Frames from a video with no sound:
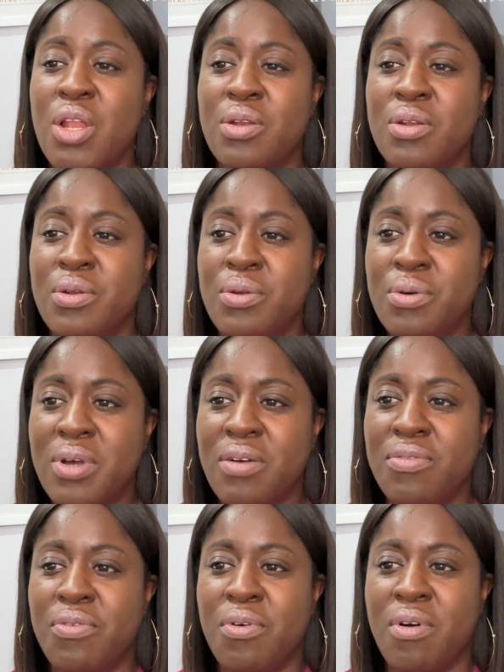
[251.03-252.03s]
Look
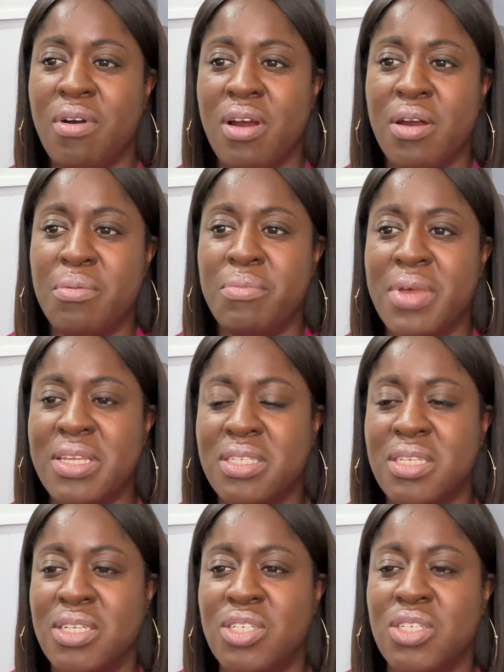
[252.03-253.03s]
for her
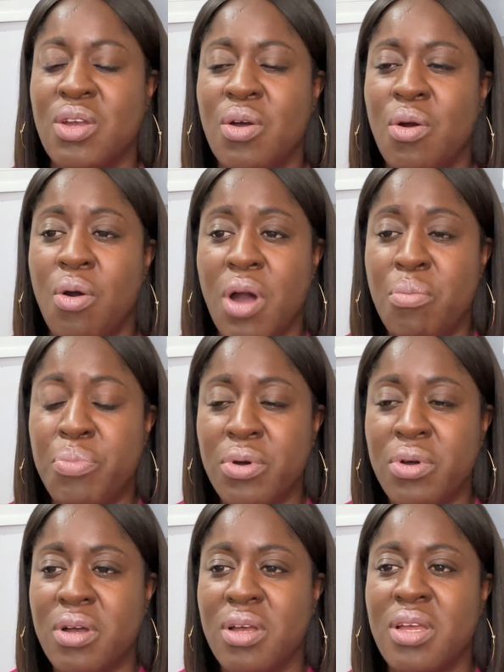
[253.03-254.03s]
message or her
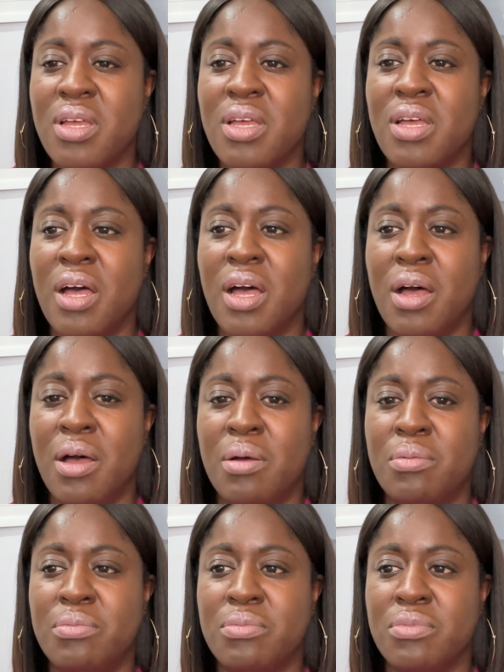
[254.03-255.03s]
book.
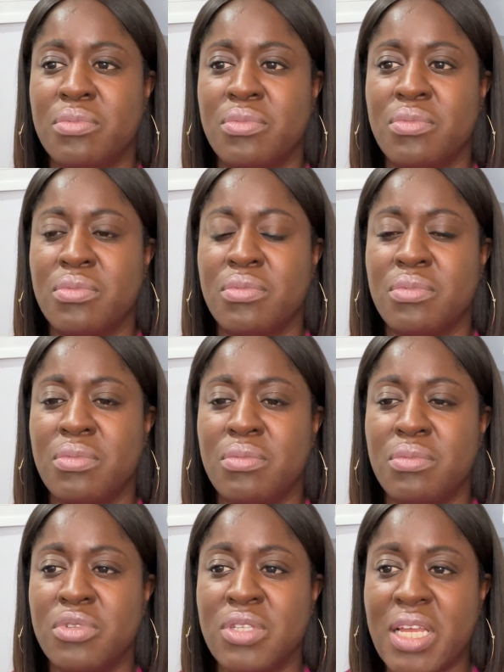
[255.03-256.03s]

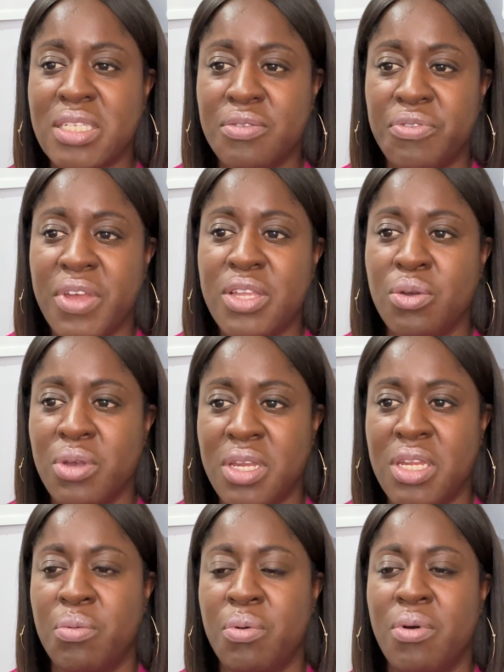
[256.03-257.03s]
That's Faith
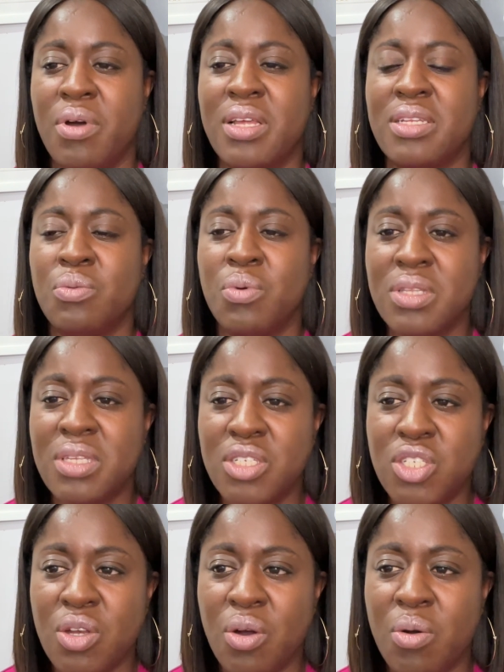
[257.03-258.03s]
Oyedepo. And one thing
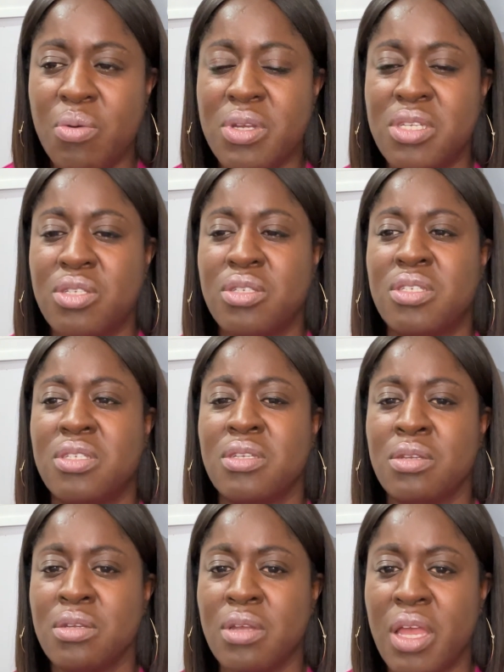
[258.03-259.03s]
she always
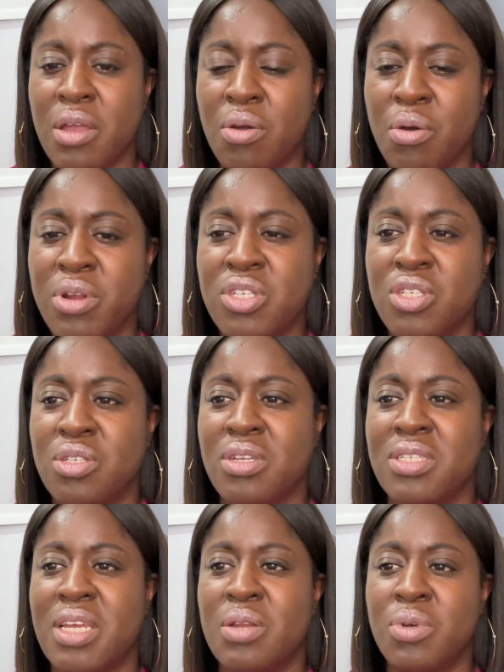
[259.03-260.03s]
encourages
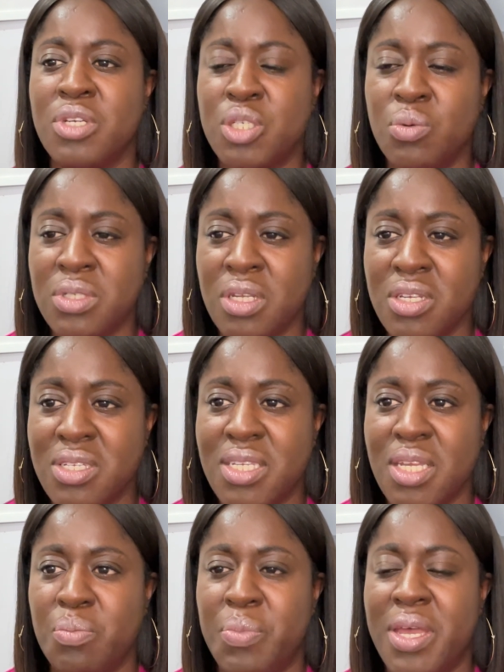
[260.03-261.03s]
us, that when she was on a
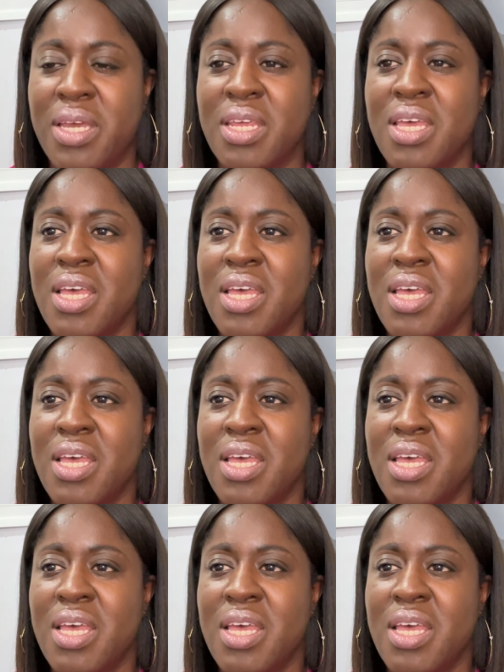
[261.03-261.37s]
sick bed,